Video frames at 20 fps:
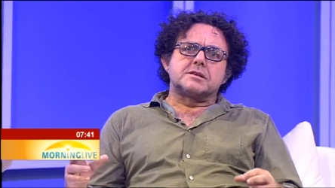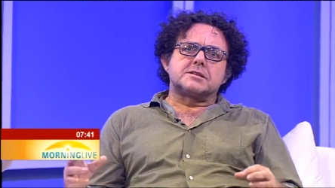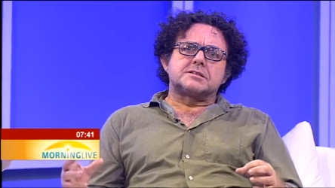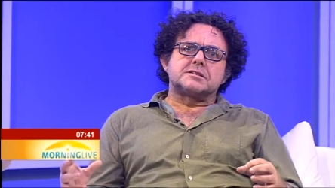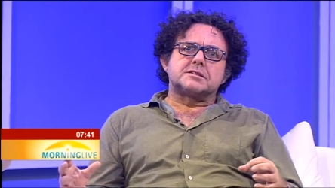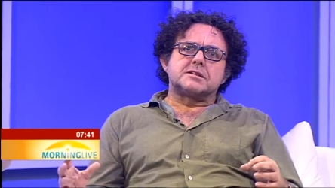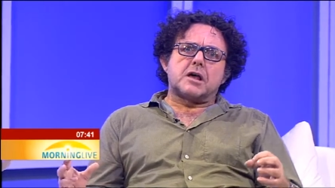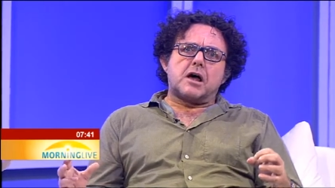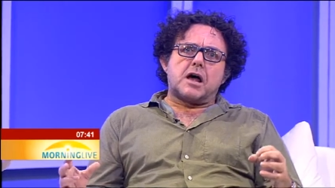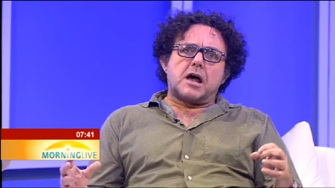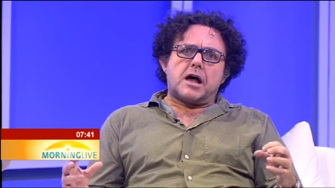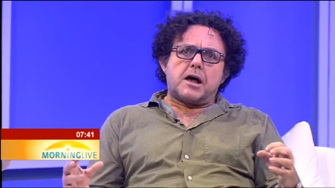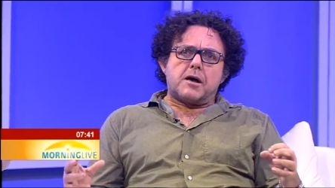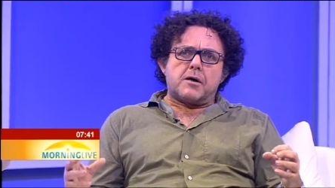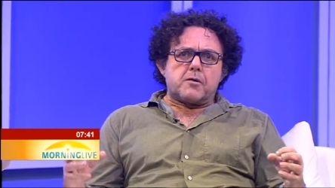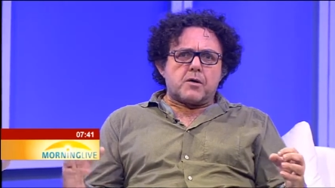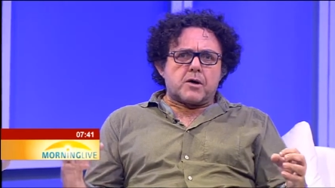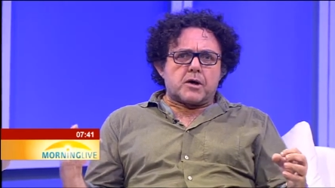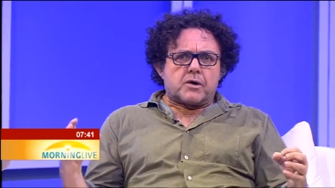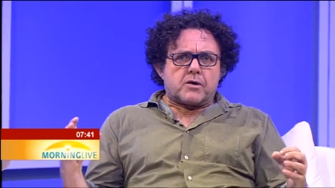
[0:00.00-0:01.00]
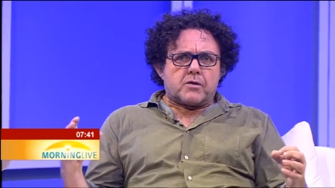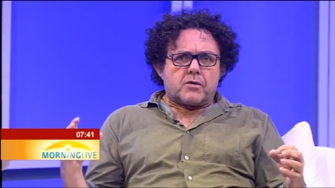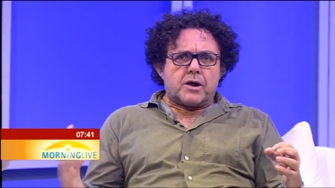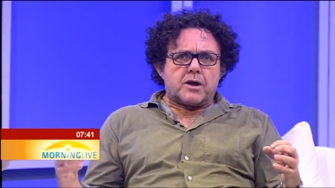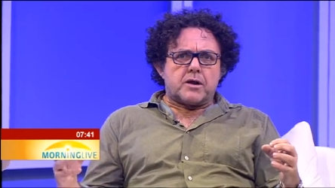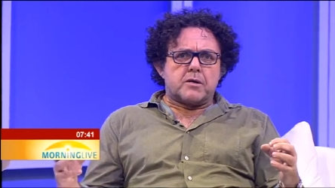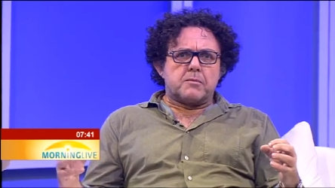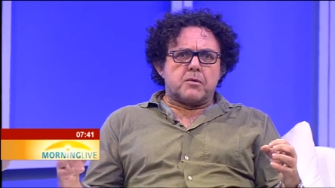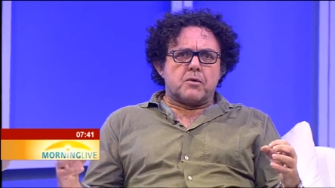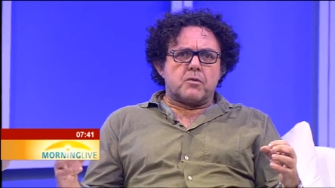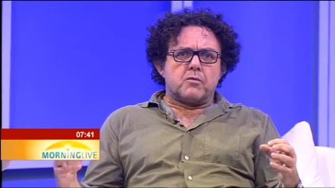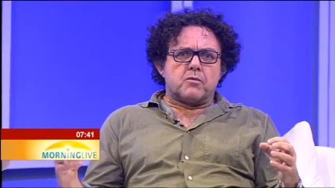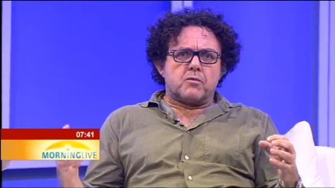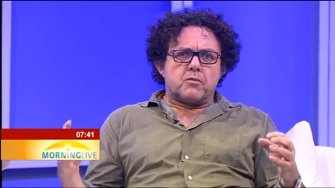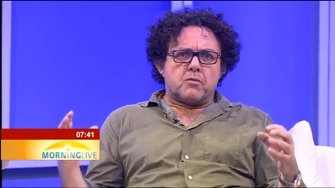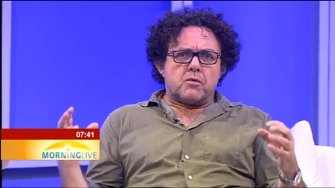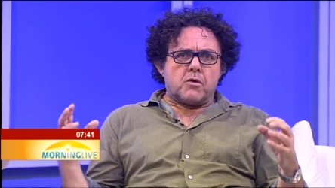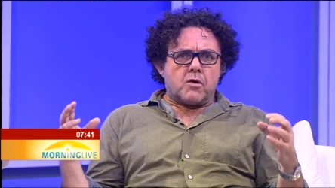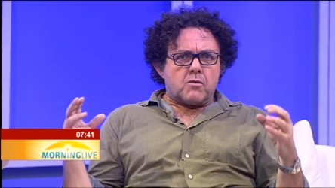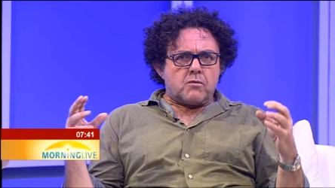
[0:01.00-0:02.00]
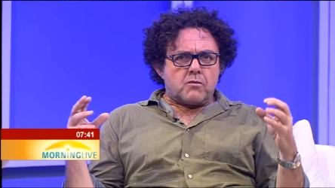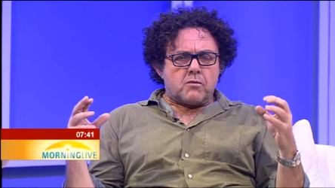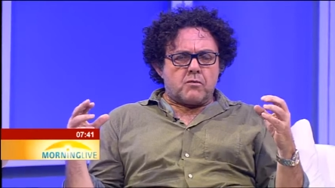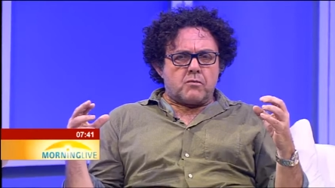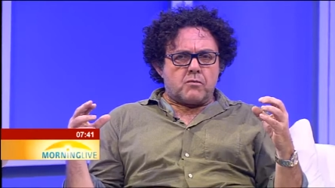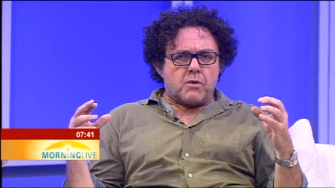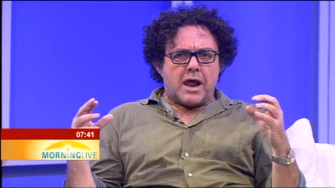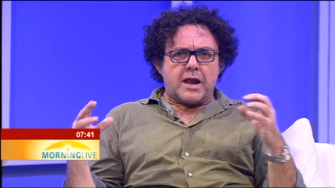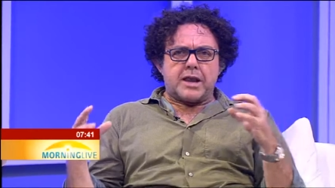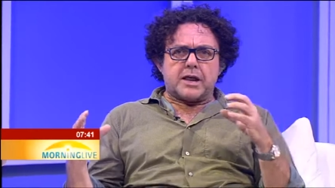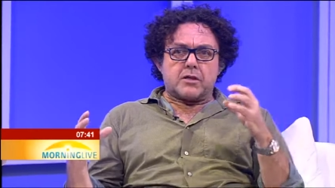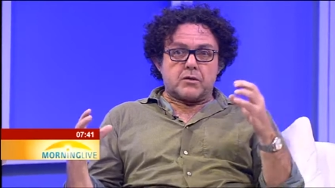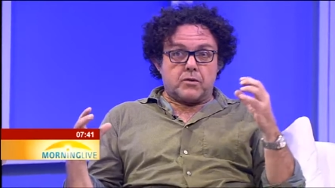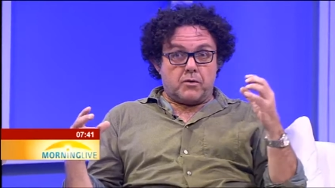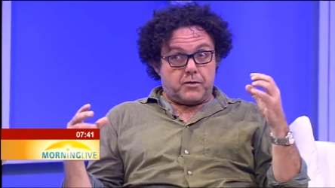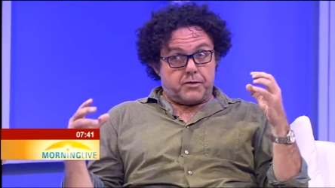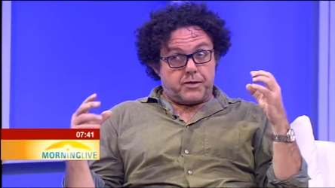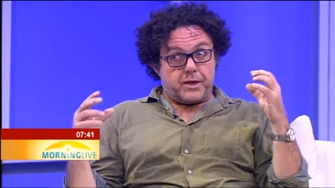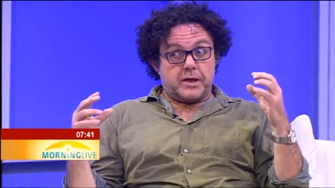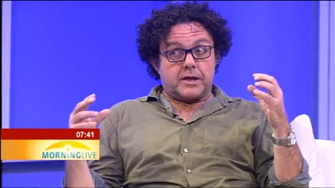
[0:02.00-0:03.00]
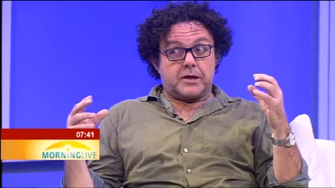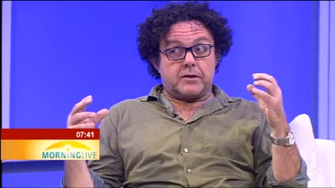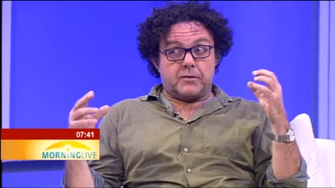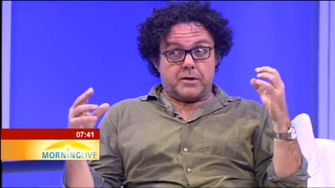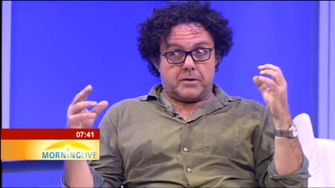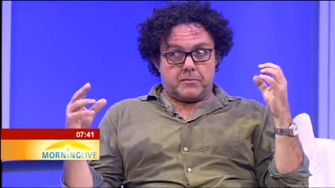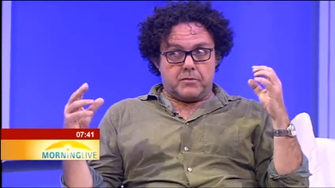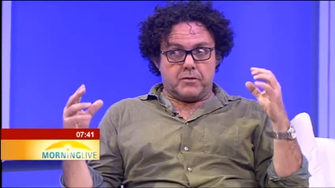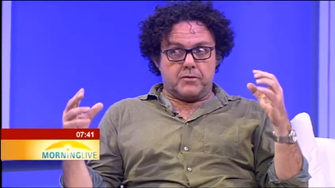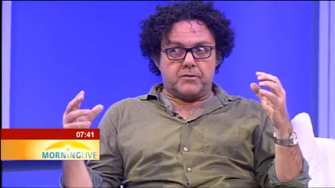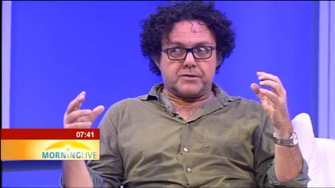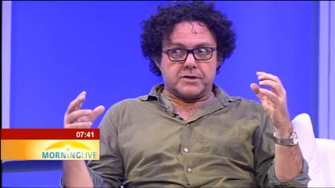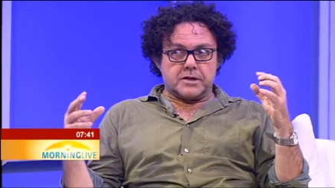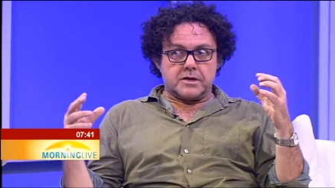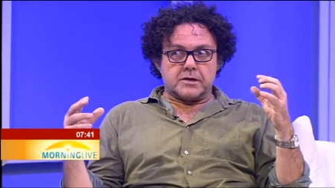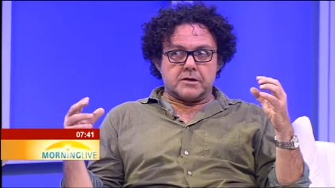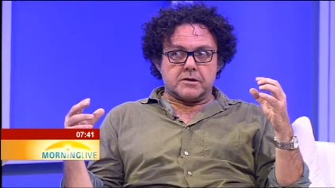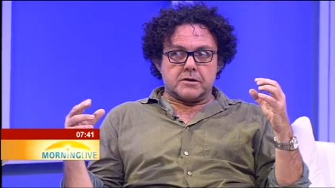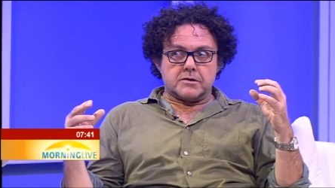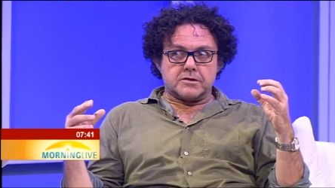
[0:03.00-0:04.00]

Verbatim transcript: this incredible radical thinker in music, mm.